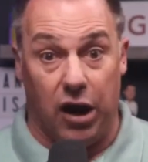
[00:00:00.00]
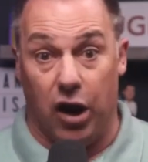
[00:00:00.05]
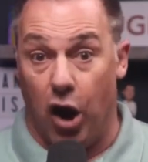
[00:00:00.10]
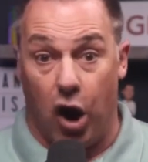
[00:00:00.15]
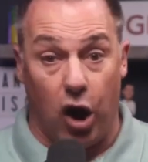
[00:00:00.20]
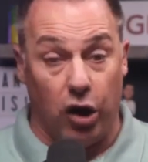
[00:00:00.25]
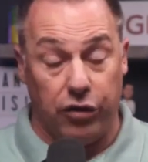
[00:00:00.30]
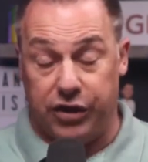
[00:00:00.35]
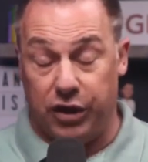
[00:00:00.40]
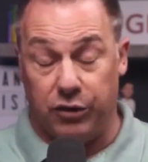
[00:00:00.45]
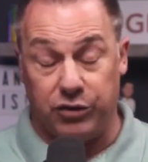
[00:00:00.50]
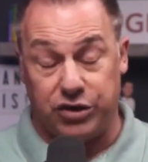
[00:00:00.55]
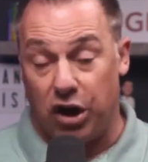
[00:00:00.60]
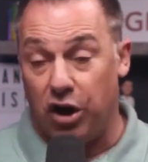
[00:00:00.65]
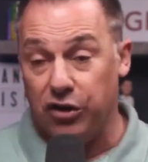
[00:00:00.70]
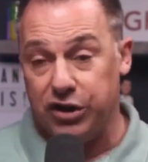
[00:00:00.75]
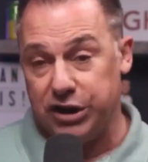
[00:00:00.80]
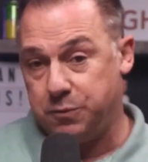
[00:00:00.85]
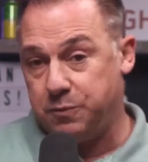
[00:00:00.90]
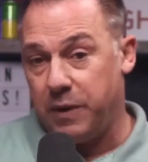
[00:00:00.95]
there was all
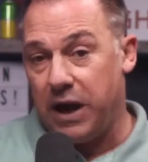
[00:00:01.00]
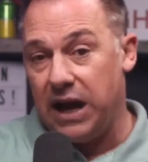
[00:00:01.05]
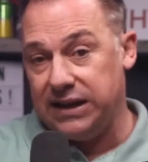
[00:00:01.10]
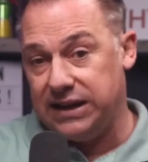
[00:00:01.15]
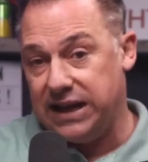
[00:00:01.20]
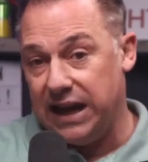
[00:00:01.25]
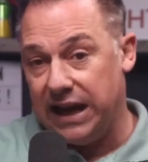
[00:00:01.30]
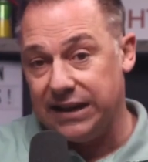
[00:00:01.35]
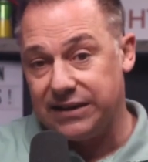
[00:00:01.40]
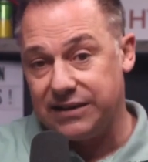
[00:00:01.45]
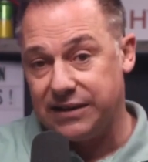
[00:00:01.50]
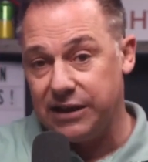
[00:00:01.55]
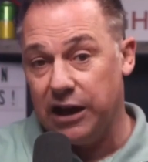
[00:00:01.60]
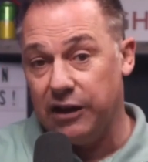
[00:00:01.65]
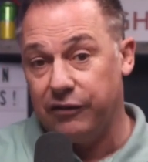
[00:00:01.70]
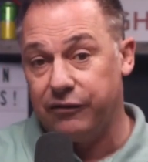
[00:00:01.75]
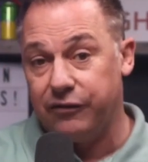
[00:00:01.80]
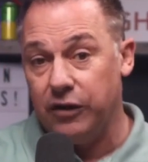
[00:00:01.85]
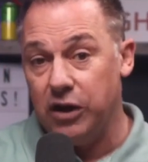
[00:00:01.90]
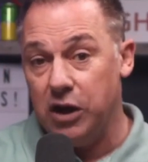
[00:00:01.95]
this podcast
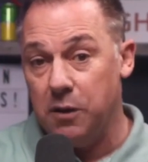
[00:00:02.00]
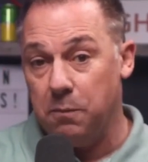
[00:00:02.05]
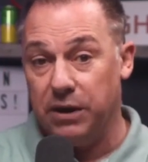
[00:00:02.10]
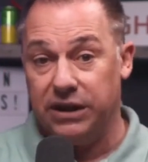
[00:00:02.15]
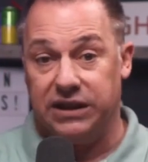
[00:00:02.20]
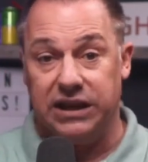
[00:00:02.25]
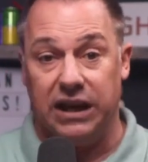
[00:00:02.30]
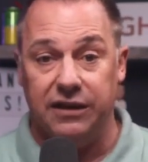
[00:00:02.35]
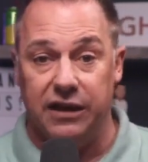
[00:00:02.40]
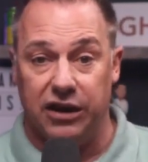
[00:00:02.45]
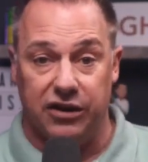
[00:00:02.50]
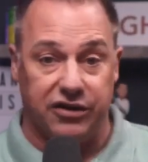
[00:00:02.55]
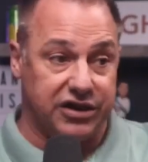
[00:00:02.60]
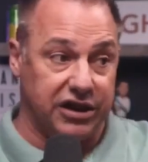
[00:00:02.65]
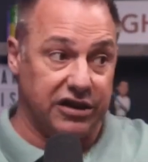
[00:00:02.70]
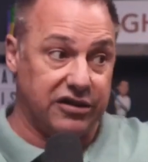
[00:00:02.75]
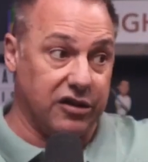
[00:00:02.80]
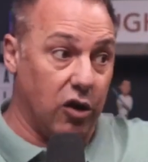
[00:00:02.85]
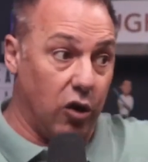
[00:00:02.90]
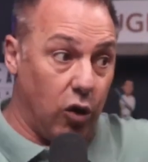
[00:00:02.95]
stuff, but then there's
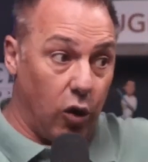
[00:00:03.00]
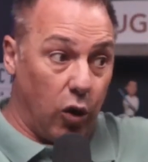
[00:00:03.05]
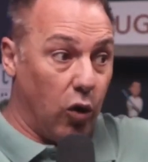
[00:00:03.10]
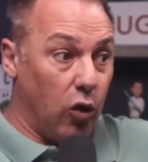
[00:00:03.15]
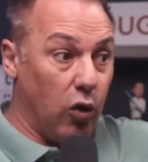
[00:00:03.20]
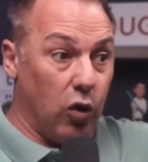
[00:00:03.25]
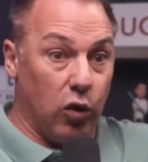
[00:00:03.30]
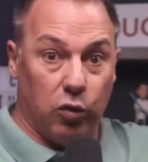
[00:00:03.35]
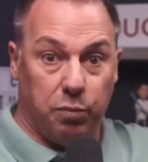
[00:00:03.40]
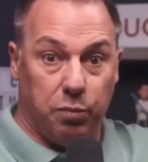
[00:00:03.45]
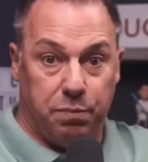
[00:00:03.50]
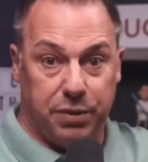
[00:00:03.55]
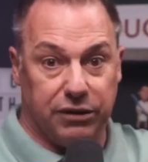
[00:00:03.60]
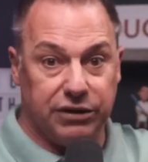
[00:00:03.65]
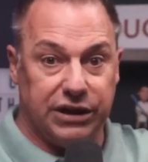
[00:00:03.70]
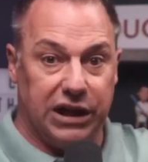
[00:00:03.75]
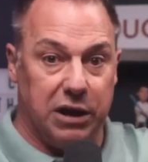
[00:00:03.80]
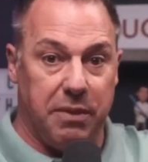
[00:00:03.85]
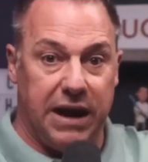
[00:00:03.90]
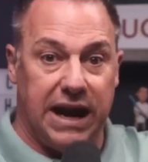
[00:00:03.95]
this whole
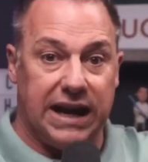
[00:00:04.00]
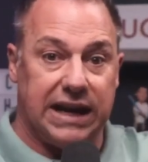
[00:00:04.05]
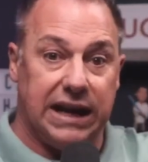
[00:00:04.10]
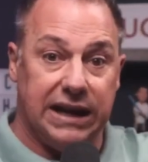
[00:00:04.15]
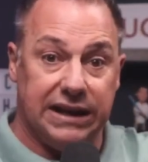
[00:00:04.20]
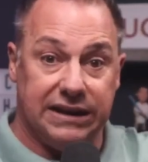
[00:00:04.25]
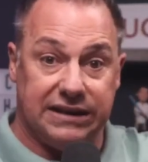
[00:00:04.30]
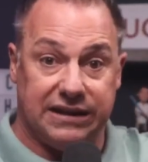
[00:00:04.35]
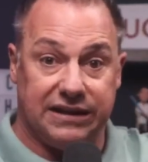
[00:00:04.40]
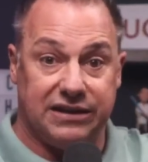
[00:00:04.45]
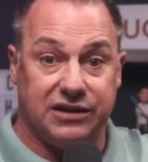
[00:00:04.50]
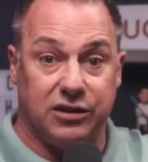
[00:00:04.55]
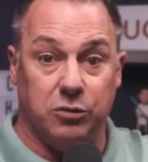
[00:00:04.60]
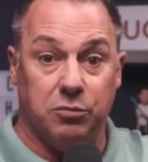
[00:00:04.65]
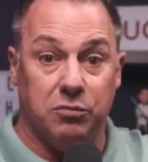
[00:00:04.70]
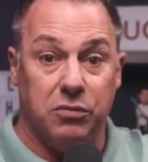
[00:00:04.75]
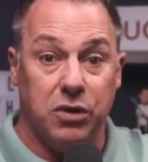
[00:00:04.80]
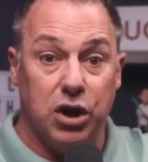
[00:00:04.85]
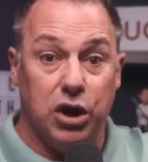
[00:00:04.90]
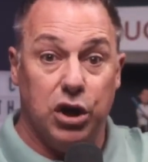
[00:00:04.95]
building a back-end system
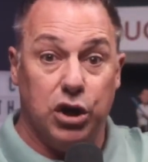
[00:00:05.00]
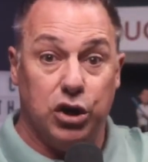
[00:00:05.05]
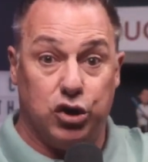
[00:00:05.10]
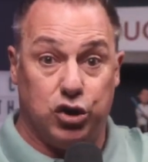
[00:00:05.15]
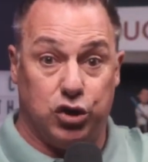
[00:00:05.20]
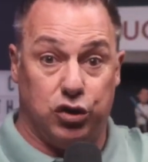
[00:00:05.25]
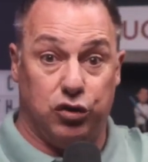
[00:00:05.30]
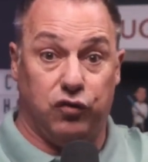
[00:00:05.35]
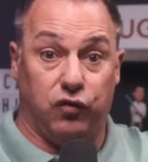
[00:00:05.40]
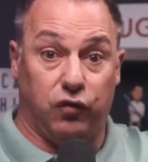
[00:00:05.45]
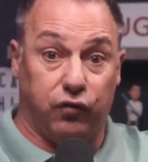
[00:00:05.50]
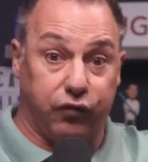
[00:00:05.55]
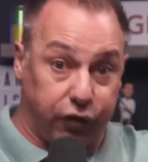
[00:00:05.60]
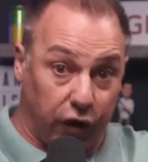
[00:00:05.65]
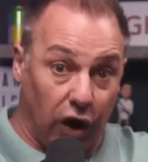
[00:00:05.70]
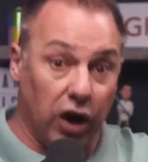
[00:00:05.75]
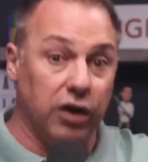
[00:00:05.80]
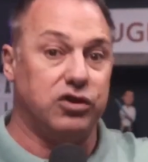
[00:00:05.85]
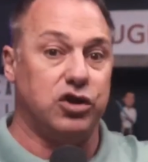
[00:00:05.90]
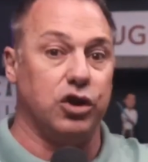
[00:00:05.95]

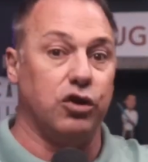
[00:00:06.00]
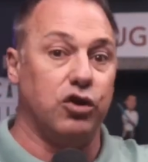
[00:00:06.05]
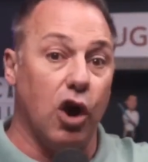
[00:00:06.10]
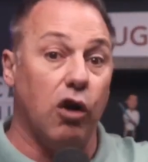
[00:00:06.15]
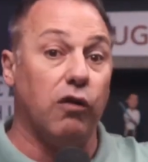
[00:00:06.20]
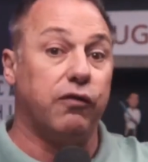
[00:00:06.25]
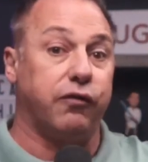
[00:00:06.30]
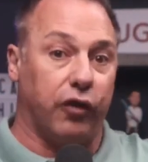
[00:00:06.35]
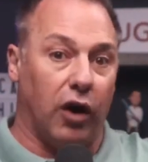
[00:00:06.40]
to go from